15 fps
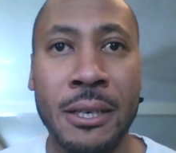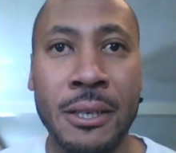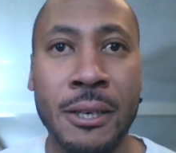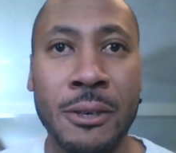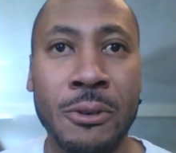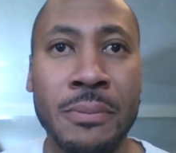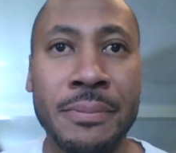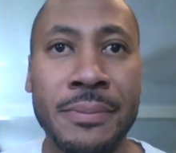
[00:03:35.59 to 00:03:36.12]
You
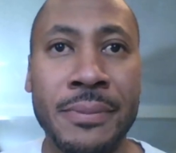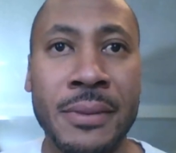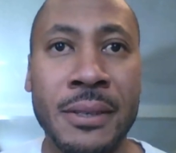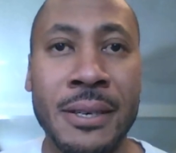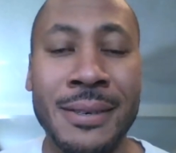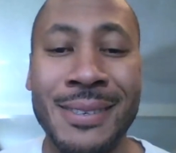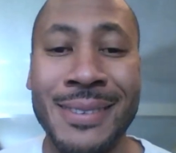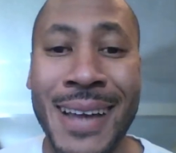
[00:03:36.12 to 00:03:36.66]
know,
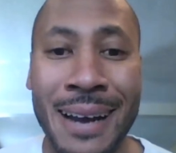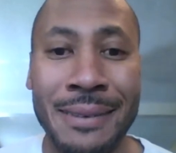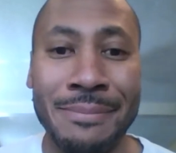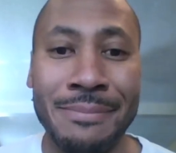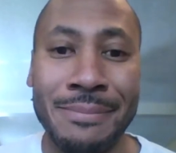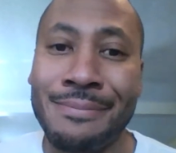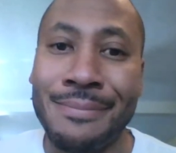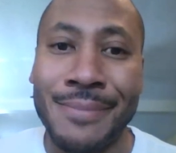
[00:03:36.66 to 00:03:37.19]
that is not
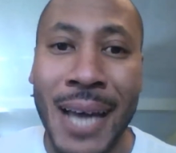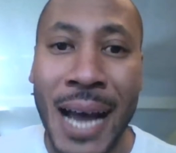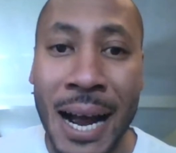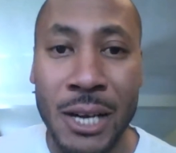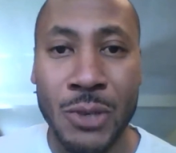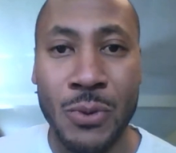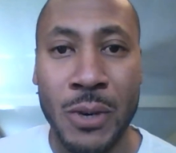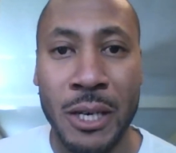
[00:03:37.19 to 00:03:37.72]
the
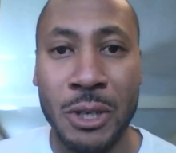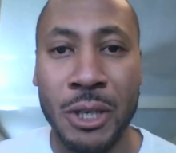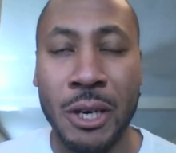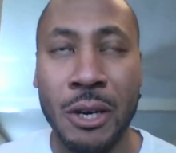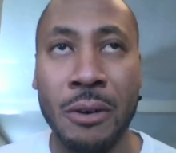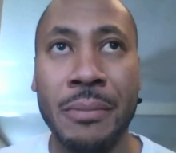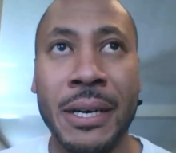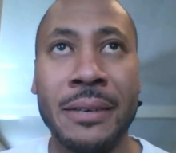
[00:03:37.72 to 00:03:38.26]
highest rated
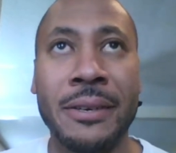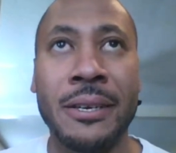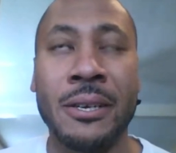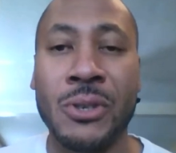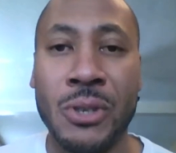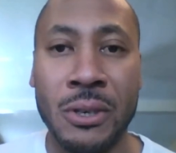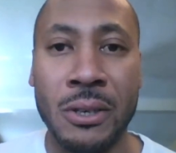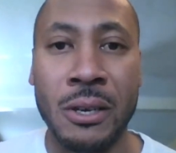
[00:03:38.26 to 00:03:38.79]
show, but, you
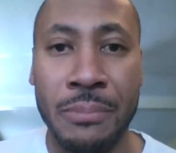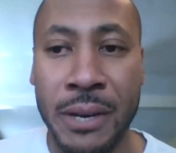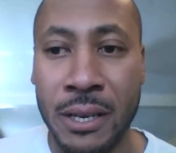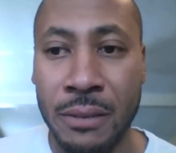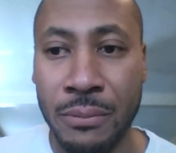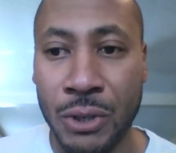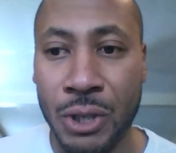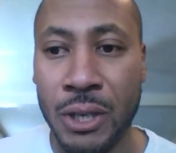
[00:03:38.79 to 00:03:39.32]
know, still a
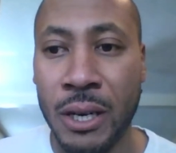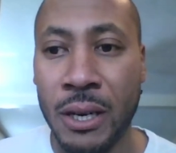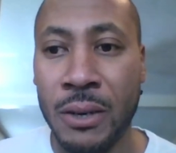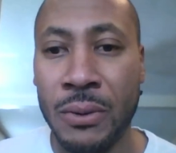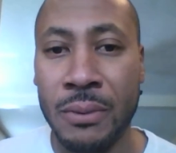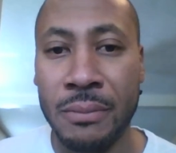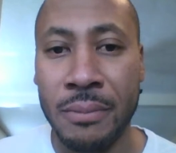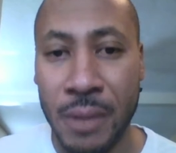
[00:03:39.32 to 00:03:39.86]
dependable
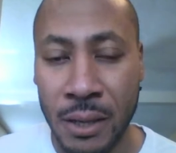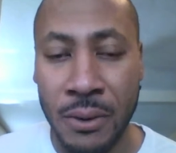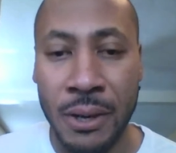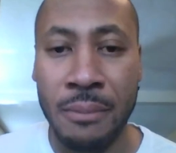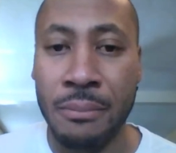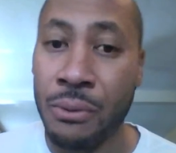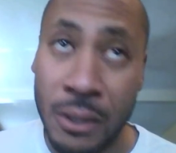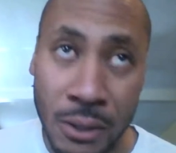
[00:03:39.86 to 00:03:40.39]
show, you
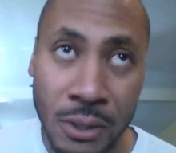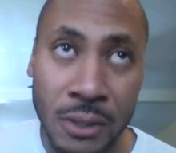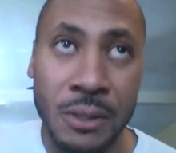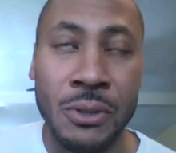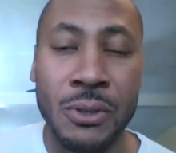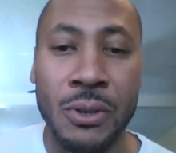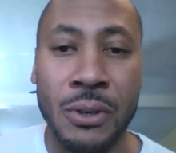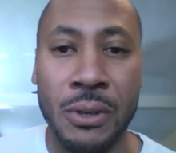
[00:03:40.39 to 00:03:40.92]
know, and brings
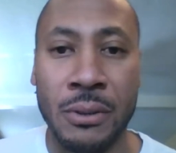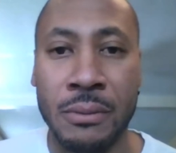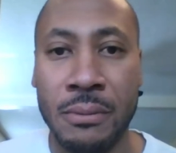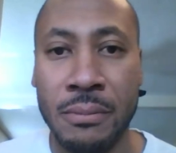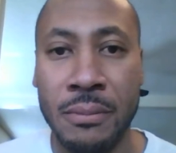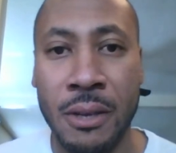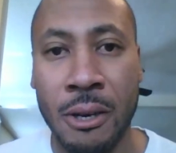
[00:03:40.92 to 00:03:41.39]
in a certain,